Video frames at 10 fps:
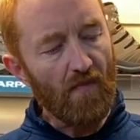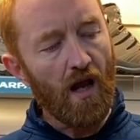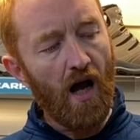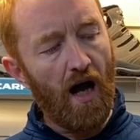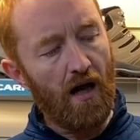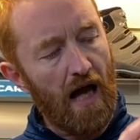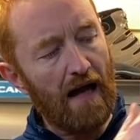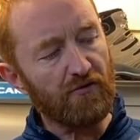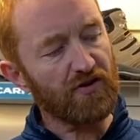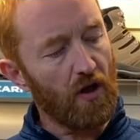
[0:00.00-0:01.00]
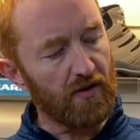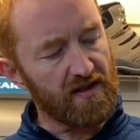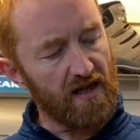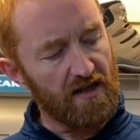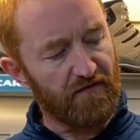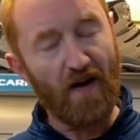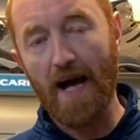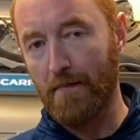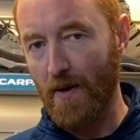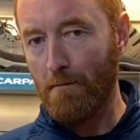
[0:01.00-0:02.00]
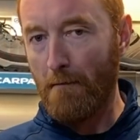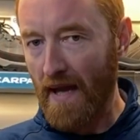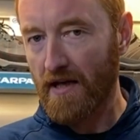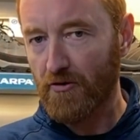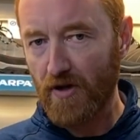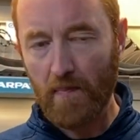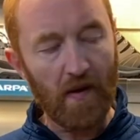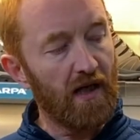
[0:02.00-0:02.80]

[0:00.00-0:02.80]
outsole is Vibram Mega Grip.